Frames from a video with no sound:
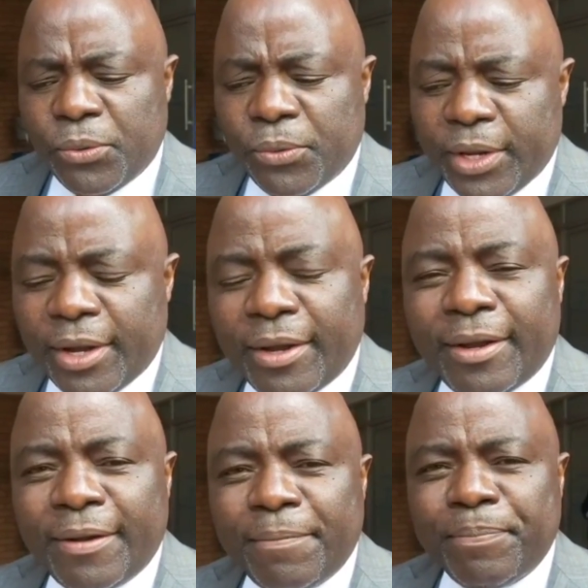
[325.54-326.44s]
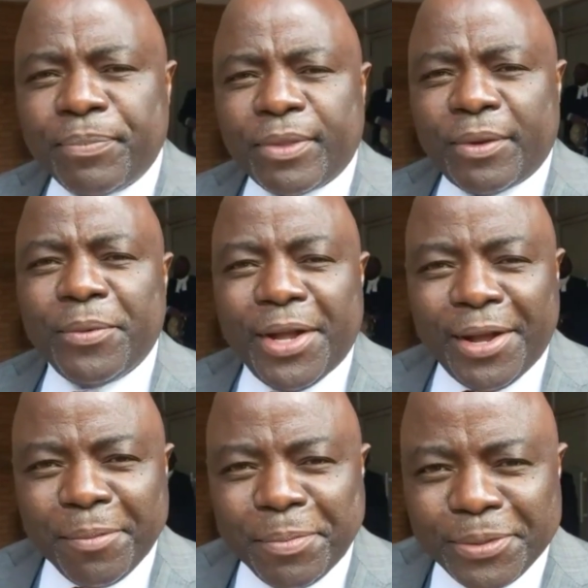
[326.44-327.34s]
we
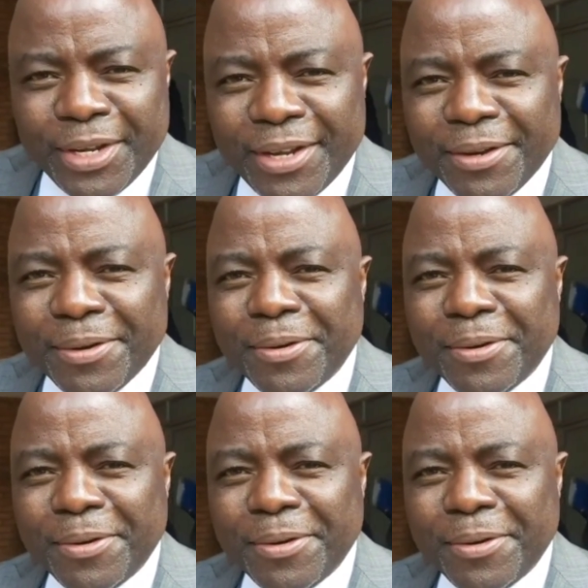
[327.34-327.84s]
are happy today,